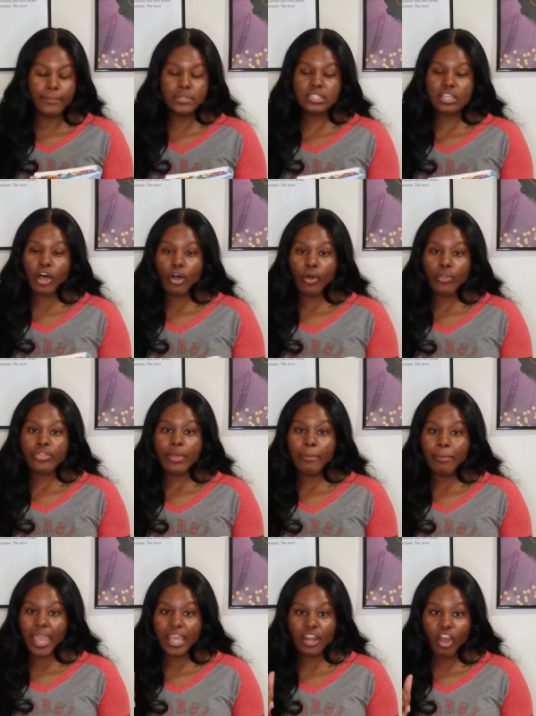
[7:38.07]
So the
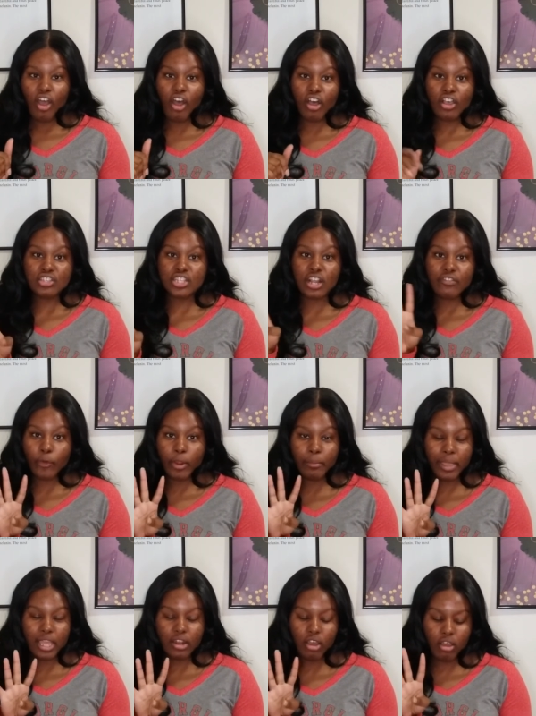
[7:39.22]
main halls, there are four
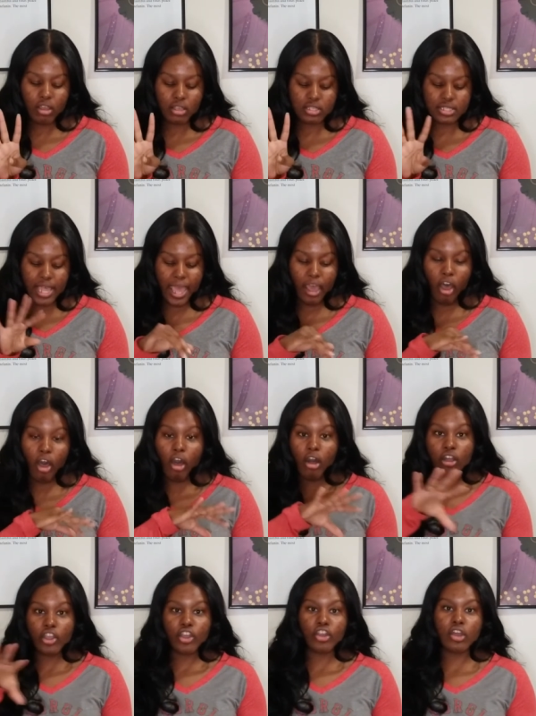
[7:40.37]
main halls that
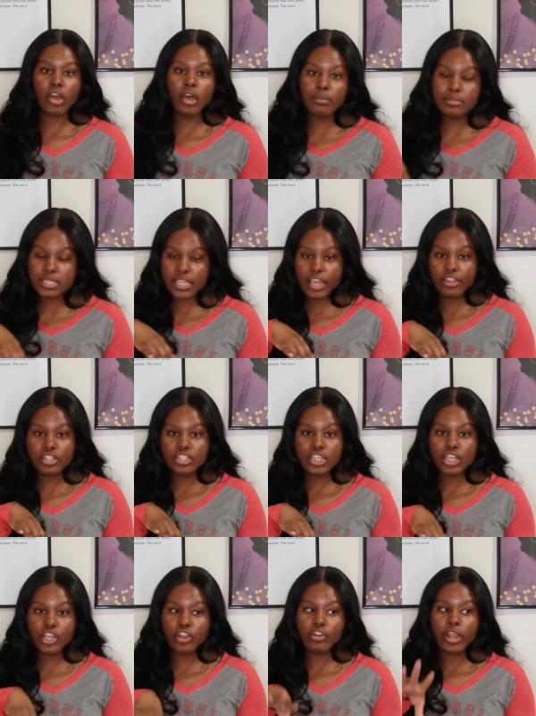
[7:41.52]
all come together
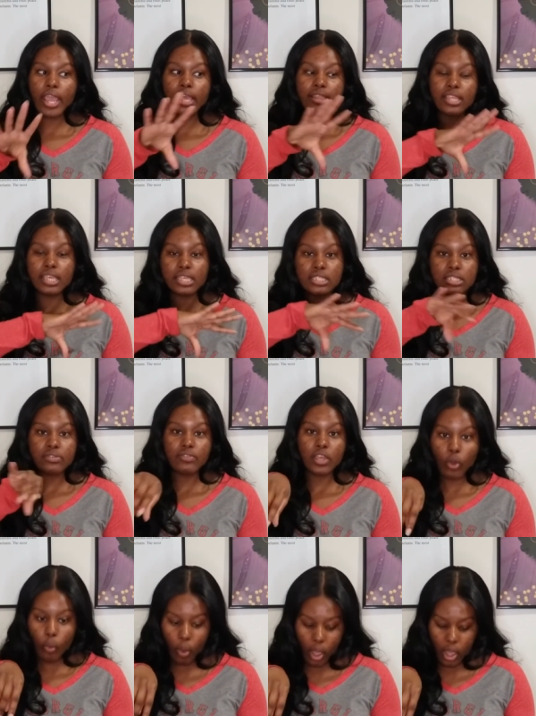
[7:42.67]
to create the
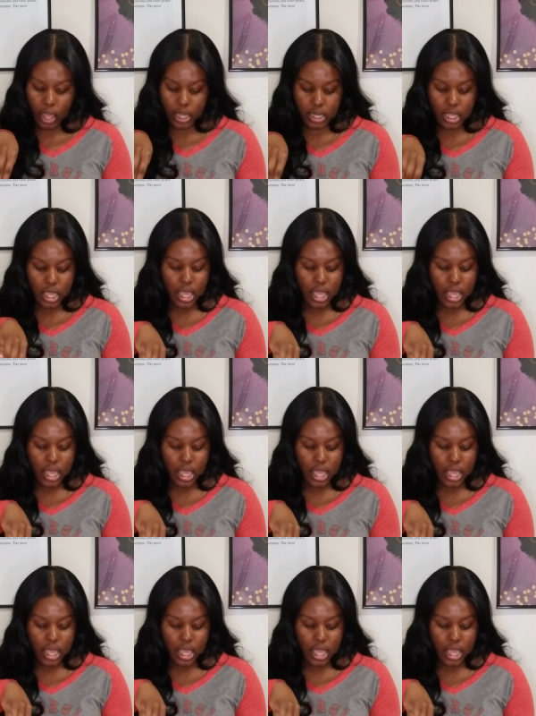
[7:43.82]
ECV pod.